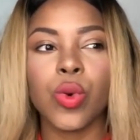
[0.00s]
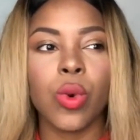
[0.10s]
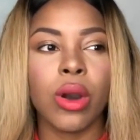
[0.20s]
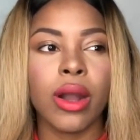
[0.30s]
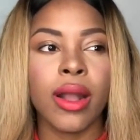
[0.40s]

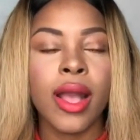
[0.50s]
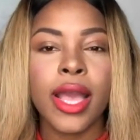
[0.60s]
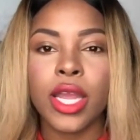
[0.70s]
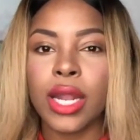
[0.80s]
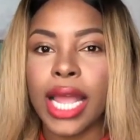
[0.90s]
or
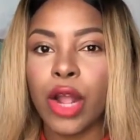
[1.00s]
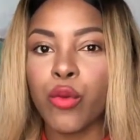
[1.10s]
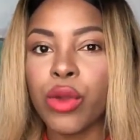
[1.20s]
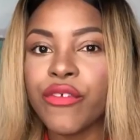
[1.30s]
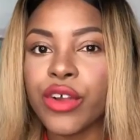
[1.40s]
like a
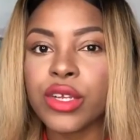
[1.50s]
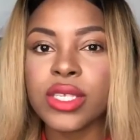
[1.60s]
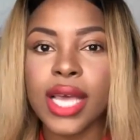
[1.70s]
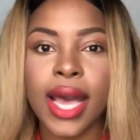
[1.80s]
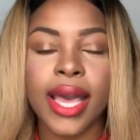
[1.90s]

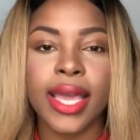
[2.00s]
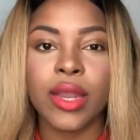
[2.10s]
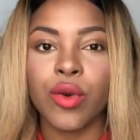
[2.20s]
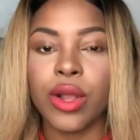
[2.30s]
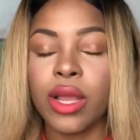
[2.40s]

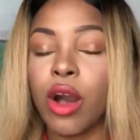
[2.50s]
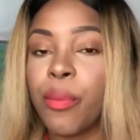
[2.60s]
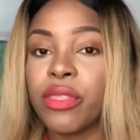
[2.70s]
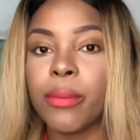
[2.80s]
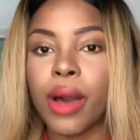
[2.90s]
riverside, or
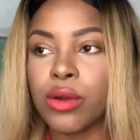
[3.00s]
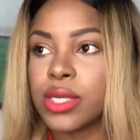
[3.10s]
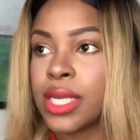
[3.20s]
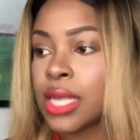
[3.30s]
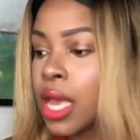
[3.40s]
up in the
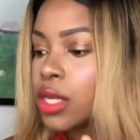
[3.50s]
mountains,